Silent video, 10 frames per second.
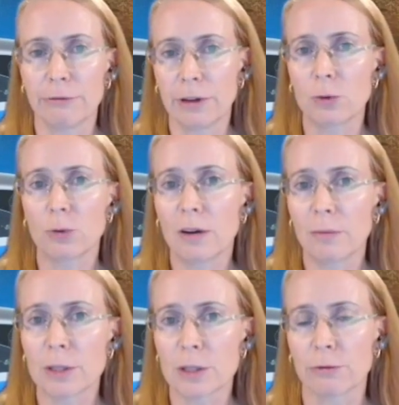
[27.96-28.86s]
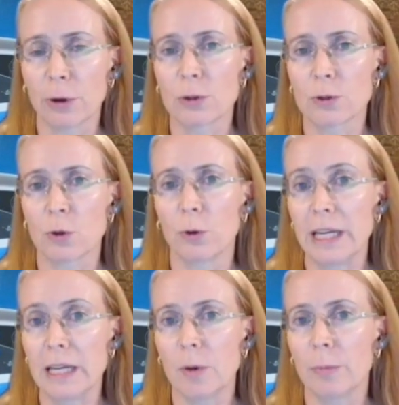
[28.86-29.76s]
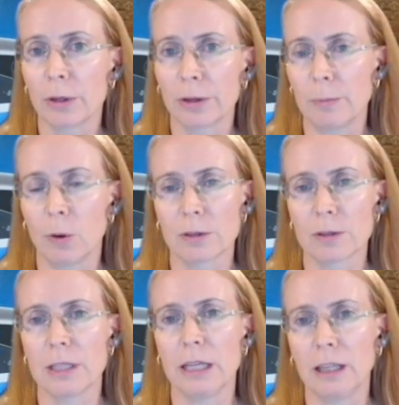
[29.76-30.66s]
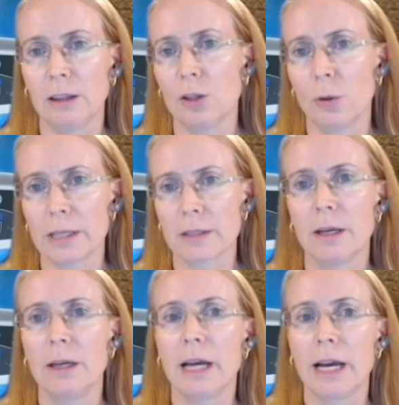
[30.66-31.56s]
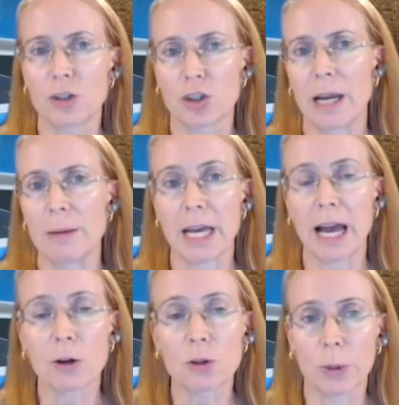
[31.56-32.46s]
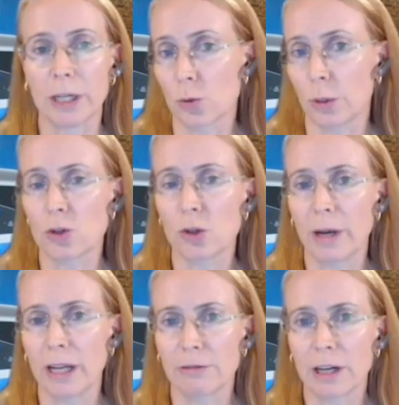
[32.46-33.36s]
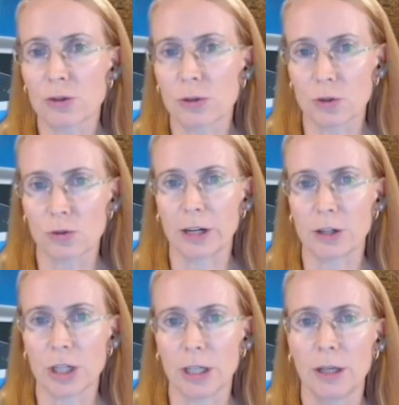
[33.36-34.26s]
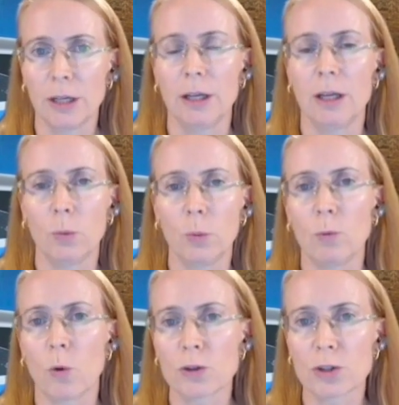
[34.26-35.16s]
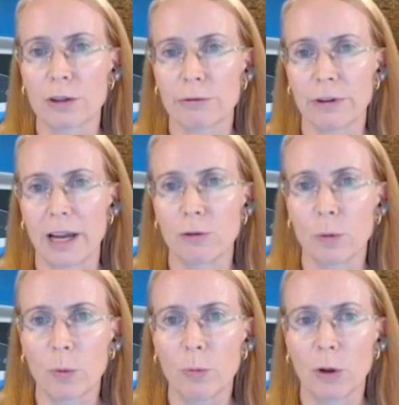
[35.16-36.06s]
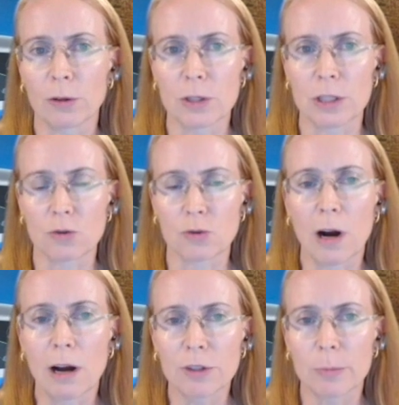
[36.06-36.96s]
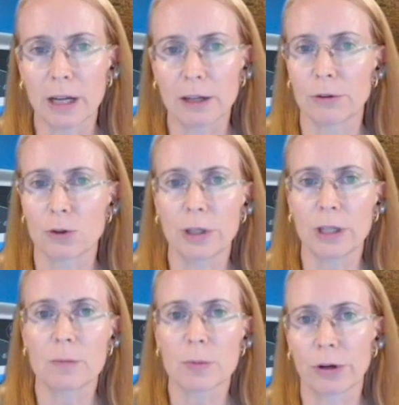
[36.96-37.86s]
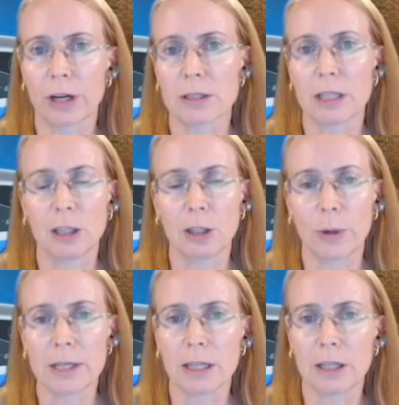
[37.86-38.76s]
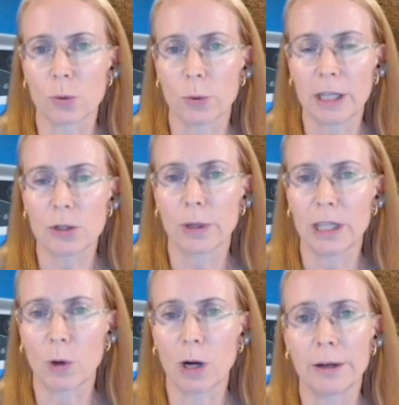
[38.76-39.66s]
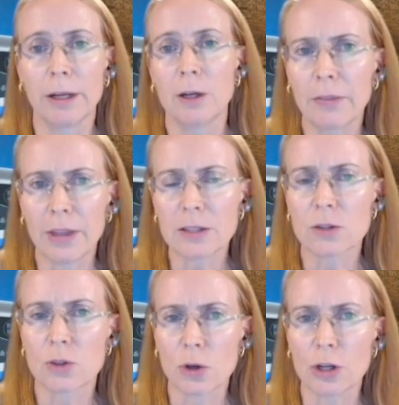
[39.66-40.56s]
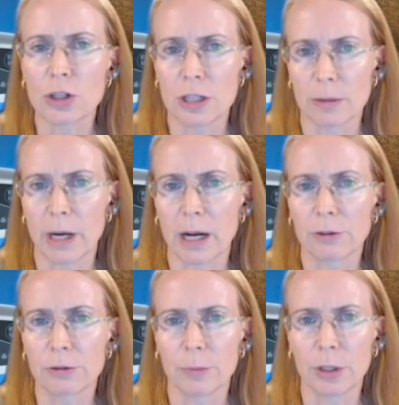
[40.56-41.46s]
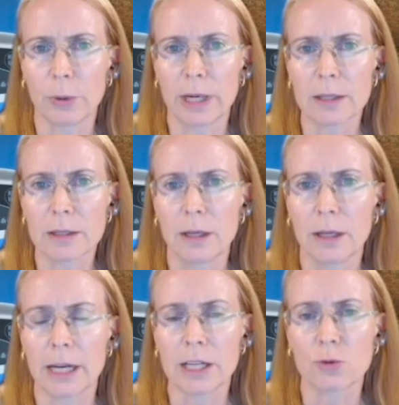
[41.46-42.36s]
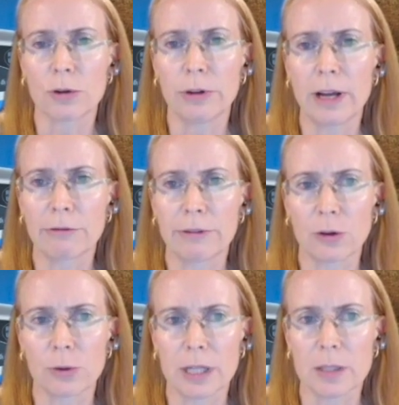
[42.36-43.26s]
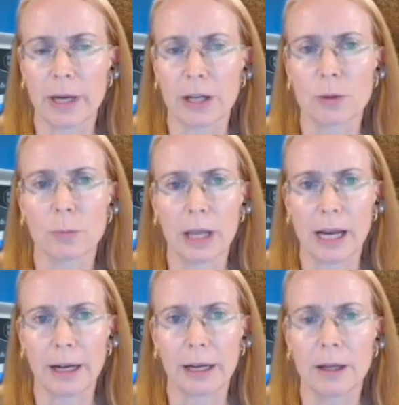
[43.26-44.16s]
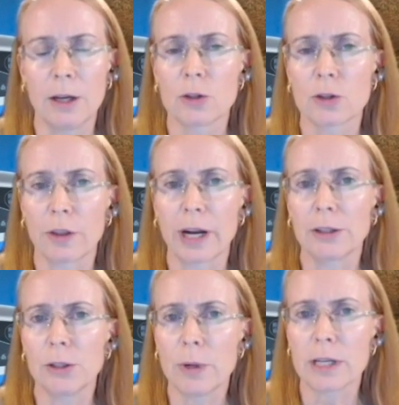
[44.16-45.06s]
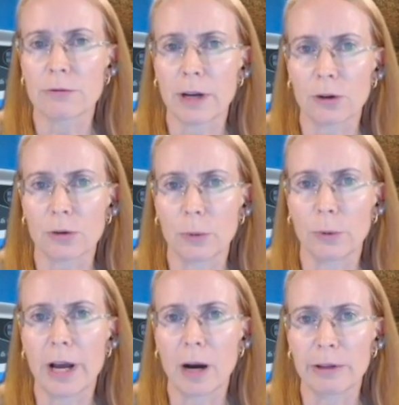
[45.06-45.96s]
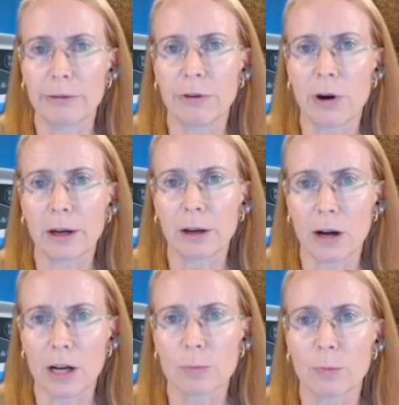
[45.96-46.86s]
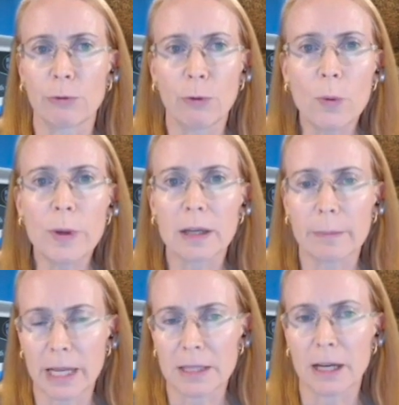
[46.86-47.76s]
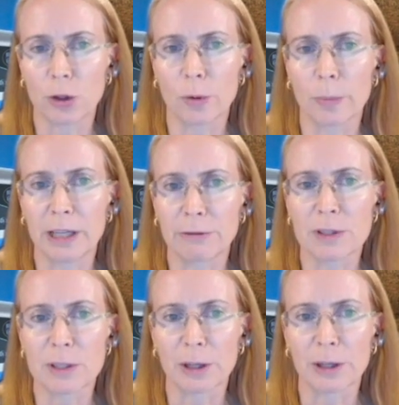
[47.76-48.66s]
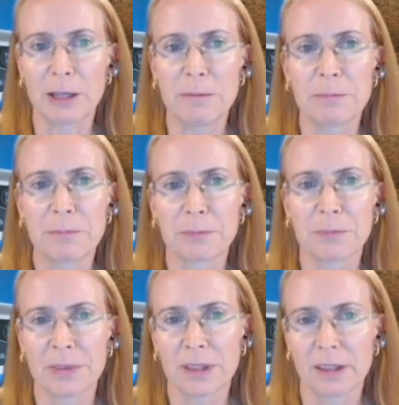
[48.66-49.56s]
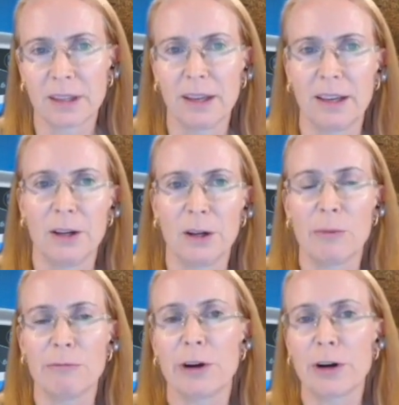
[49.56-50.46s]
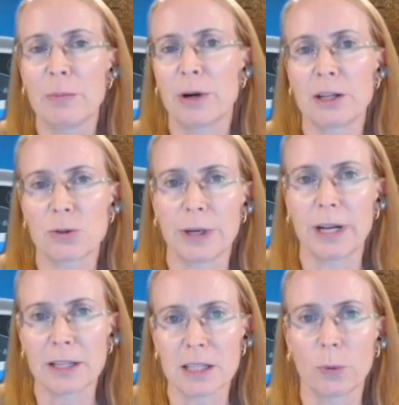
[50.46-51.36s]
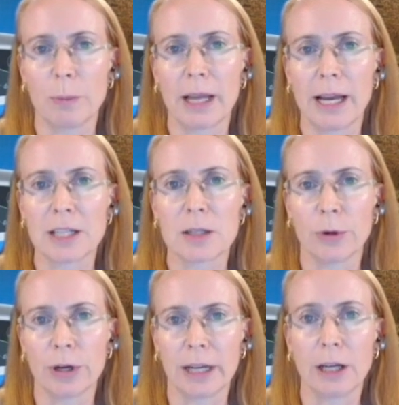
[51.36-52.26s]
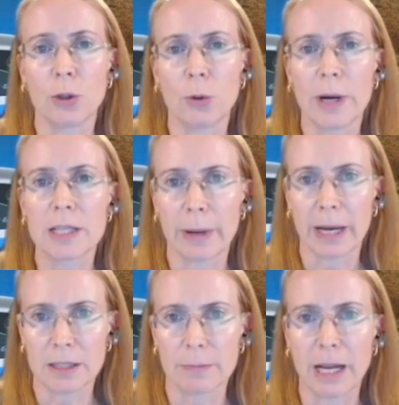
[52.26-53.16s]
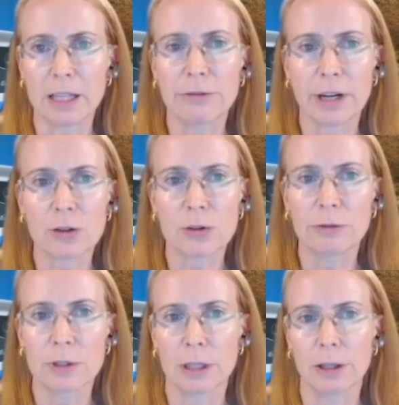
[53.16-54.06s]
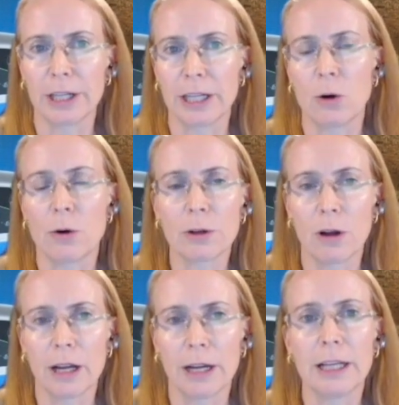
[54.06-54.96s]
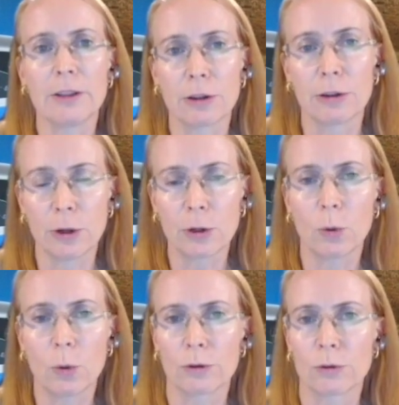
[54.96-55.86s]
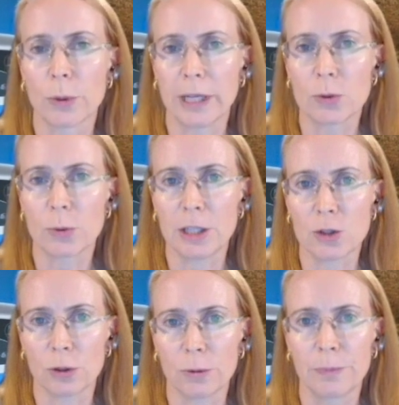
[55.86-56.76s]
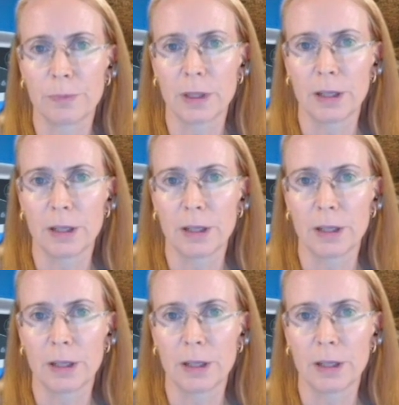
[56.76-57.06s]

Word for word: The federal government's focus on e mobility policy in the US has shaped our 2022 manufacturing strategy we watched the favorable policies drive demand for tritium's products in the US in 2021, and that surge in demand from the US has driven our factory expansion planning so that our US factory will now be finalised before we commence our European facility. I'm very proud to announce that we plan to bring a US based manufacturing facility online in the third quarter of 2022.